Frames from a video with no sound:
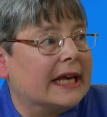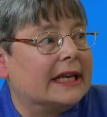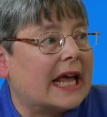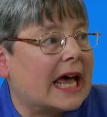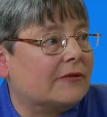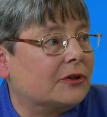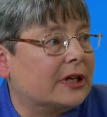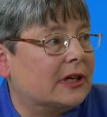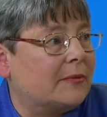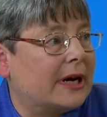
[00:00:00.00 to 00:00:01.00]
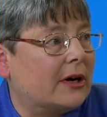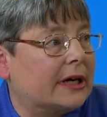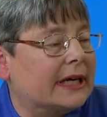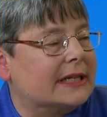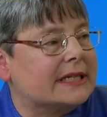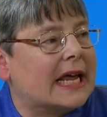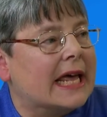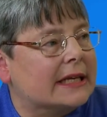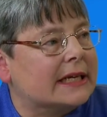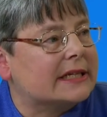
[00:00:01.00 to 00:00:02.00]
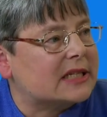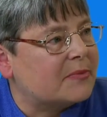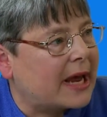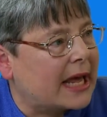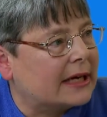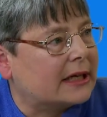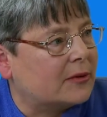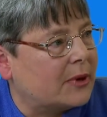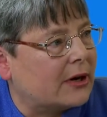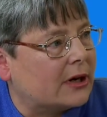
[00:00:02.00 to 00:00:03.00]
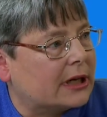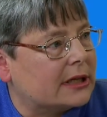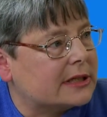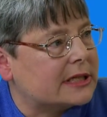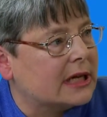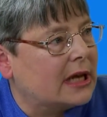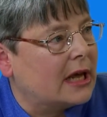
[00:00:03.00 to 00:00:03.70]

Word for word: in African Americans and Hispanic Americans.